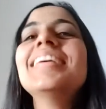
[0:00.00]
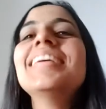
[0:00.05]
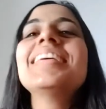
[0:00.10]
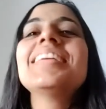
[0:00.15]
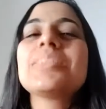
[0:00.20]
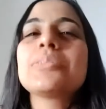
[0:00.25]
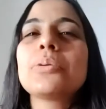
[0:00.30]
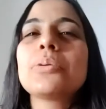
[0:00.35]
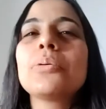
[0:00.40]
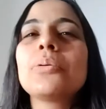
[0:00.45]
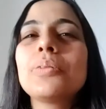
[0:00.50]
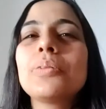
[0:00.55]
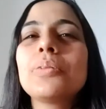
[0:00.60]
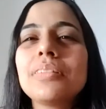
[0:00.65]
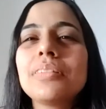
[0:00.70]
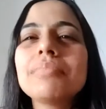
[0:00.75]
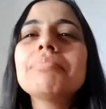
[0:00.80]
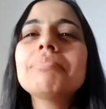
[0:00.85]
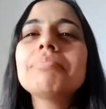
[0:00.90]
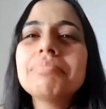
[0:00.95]
So
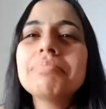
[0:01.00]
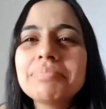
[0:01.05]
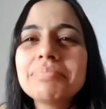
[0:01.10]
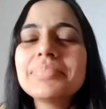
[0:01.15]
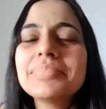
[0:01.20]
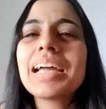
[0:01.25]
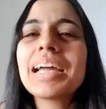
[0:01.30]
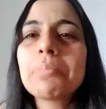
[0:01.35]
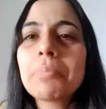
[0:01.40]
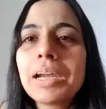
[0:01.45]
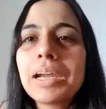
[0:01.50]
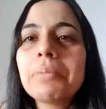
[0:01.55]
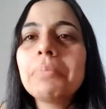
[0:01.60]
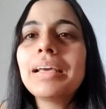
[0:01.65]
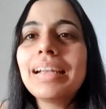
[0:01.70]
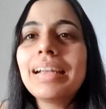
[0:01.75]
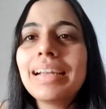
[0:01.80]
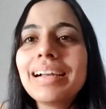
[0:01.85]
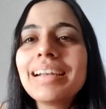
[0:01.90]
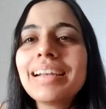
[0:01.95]
that might be
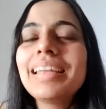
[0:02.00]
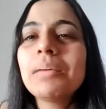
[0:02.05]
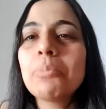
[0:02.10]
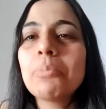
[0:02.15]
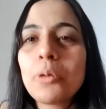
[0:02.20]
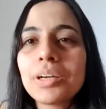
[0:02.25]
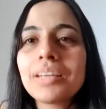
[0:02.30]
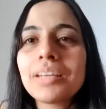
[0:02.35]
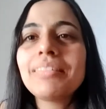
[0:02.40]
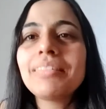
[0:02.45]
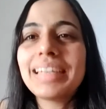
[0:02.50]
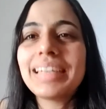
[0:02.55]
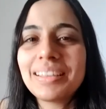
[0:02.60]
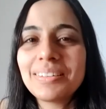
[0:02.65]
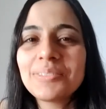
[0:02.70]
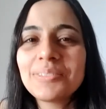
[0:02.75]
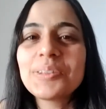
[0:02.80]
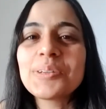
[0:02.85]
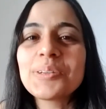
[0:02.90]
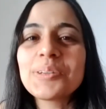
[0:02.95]
a little
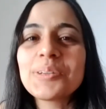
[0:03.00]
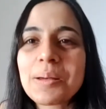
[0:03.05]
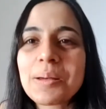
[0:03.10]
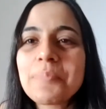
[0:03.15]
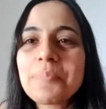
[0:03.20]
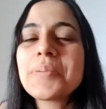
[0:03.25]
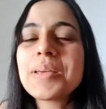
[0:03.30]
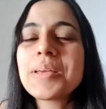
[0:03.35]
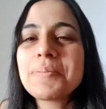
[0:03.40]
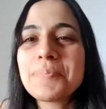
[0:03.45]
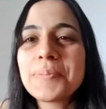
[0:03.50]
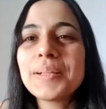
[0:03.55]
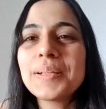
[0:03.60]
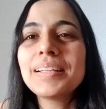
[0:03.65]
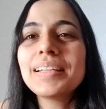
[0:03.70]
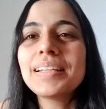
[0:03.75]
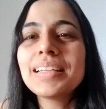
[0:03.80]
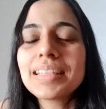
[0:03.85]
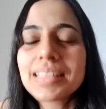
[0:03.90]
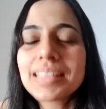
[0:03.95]
demotivating to some
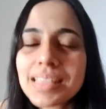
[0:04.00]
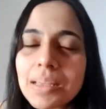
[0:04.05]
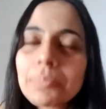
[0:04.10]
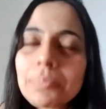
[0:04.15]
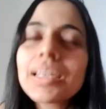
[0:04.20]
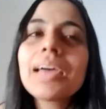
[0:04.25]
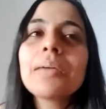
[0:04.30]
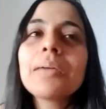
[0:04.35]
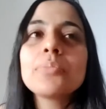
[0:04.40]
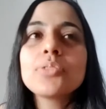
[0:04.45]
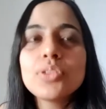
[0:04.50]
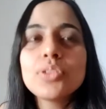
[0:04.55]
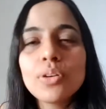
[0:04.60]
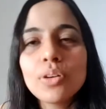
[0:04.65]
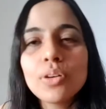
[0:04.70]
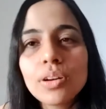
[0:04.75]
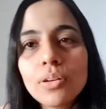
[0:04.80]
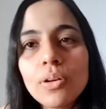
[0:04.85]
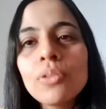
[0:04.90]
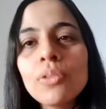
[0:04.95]
people. And sometimes
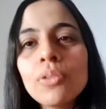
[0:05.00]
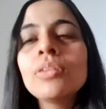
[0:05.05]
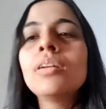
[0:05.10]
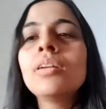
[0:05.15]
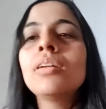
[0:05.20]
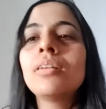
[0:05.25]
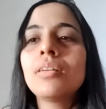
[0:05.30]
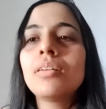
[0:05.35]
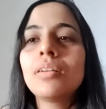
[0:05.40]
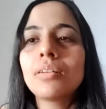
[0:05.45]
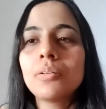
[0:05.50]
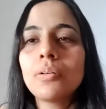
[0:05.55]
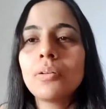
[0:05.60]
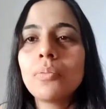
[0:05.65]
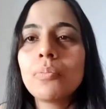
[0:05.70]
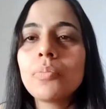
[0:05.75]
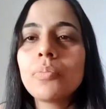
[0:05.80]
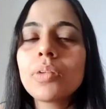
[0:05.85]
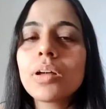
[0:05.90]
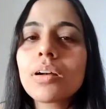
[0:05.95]
your own
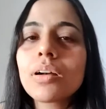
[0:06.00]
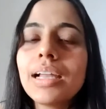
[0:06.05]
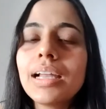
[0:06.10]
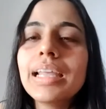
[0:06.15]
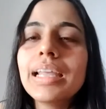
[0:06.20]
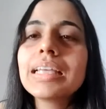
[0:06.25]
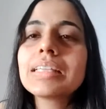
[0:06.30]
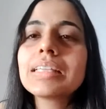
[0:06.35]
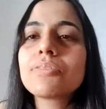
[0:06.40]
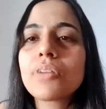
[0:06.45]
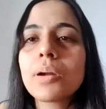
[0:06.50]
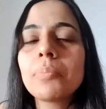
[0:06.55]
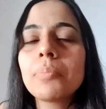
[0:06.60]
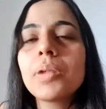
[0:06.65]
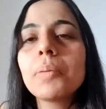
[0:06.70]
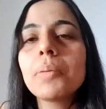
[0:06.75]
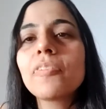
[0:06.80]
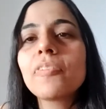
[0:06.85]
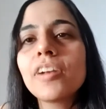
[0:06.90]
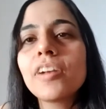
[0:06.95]
colleagues from
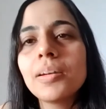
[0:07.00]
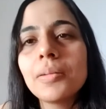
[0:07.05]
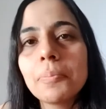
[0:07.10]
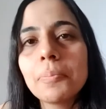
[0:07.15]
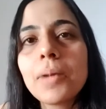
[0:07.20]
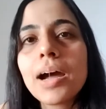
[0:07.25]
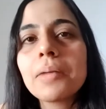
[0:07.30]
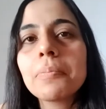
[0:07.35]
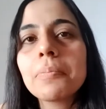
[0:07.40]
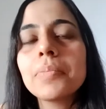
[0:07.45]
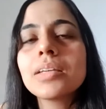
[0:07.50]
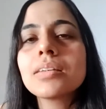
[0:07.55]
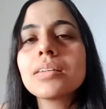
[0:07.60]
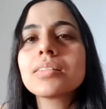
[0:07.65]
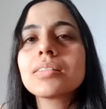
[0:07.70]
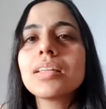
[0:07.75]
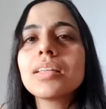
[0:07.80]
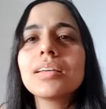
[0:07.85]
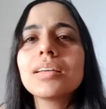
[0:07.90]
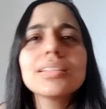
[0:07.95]
different departments,
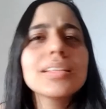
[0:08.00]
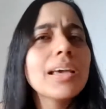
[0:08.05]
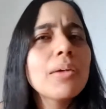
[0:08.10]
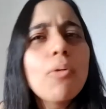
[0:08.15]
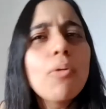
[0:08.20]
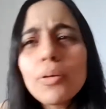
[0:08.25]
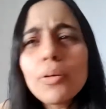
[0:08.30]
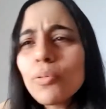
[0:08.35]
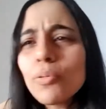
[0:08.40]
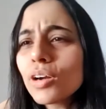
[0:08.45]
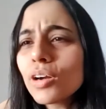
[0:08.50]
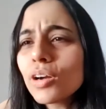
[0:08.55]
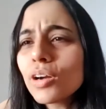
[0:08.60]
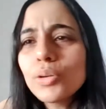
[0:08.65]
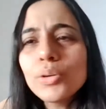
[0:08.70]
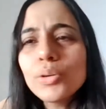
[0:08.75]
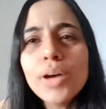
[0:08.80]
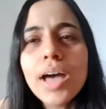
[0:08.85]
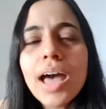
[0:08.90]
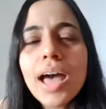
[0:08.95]
they're like, what work do
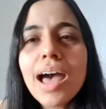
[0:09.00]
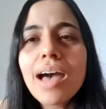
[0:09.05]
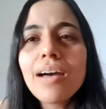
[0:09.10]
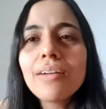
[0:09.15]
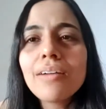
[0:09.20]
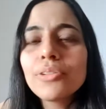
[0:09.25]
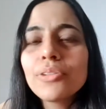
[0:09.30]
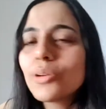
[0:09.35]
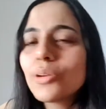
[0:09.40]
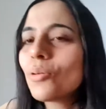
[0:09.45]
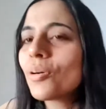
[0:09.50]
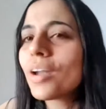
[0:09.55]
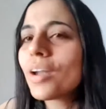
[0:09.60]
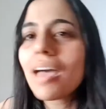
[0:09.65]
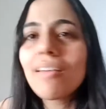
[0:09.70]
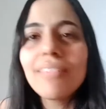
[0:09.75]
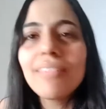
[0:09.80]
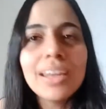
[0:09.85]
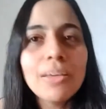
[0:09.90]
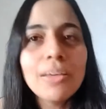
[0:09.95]
you have? You don't
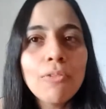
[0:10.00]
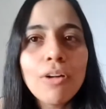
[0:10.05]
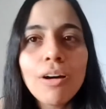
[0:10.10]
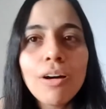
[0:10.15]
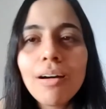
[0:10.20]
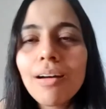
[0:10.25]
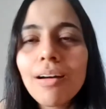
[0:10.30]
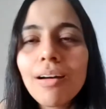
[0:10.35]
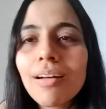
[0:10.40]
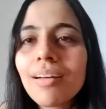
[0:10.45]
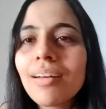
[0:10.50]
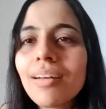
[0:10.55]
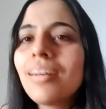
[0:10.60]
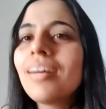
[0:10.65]
have any work.